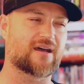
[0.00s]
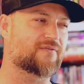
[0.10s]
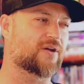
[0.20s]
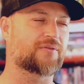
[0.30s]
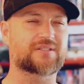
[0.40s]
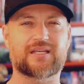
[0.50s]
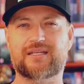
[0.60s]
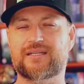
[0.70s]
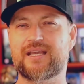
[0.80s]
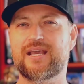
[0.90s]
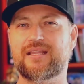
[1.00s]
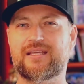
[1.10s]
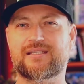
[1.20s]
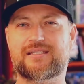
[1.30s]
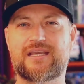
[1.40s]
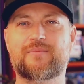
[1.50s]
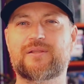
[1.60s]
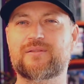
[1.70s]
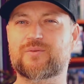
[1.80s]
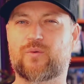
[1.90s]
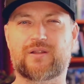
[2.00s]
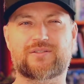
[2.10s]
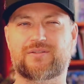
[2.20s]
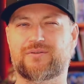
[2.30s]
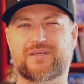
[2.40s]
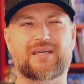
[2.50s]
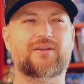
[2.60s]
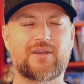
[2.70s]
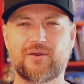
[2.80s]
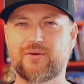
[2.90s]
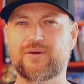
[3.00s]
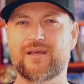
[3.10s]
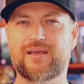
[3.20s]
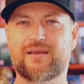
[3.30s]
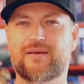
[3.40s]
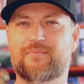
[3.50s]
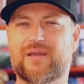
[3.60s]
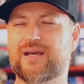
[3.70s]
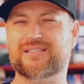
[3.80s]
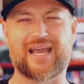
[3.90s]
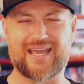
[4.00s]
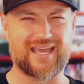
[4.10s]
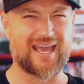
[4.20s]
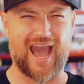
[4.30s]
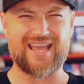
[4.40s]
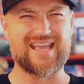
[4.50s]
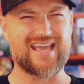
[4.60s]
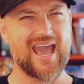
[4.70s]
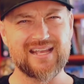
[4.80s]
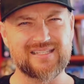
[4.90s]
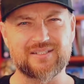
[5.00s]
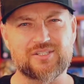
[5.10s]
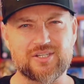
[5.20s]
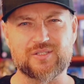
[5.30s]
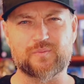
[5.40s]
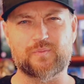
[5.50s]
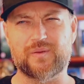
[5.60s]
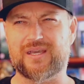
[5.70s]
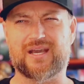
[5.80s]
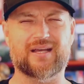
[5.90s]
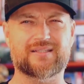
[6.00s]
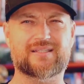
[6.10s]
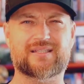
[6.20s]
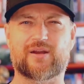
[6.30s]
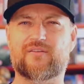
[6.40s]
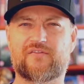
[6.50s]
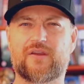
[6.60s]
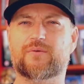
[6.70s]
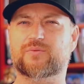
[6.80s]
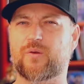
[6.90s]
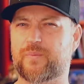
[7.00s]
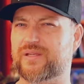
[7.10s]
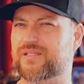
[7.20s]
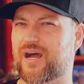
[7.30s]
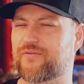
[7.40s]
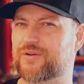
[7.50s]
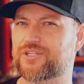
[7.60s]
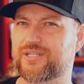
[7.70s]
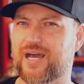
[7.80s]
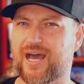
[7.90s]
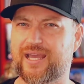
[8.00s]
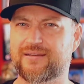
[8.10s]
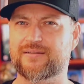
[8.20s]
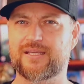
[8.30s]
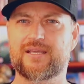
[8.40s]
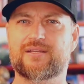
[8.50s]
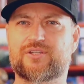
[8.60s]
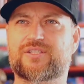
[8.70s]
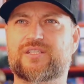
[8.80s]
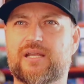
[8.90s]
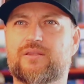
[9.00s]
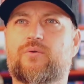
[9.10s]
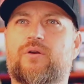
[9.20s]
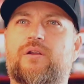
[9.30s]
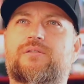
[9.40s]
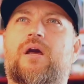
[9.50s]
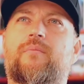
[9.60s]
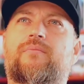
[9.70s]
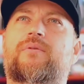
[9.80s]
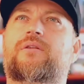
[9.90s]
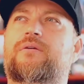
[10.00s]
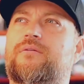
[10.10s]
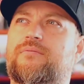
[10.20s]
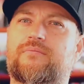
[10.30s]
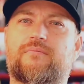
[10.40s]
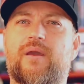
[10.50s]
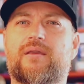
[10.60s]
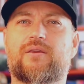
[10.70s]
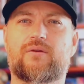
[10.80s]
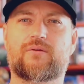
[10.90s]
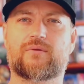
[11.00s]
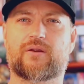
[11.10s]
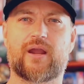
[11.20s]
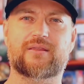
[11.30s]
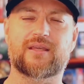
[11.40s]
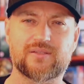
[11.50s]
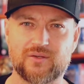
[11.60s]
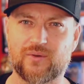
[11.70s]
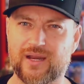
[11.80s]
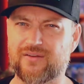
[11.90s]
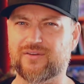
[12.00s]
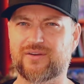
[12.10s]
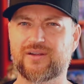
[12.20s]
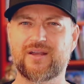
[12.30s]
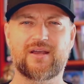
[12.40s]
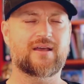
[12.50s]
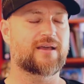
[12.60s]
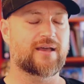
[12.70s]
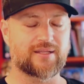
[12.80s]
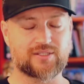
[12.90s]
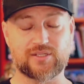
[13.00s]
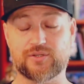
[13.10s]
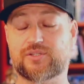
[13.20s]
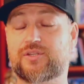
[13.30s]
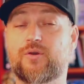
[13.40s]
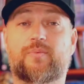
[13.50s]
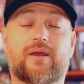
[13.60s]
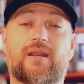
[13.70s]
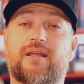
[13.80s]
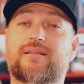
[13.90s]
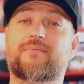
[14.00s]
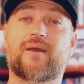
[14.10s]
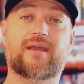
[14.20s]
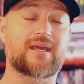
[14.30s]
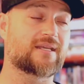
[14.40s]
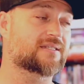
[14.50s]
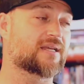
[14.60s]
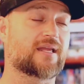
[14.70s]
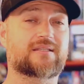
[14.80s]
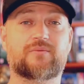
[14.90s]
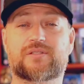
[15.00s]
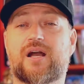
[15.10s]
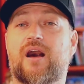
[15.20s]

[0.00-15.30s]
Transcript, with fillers: stuff and all of a sudden these demons want to kill you because I I guess it's just because Sarah Fier was real pissed off when she died and just said the words I'm gonna make you regret this or whatever. It's so stupid. It didn't make any sense. It was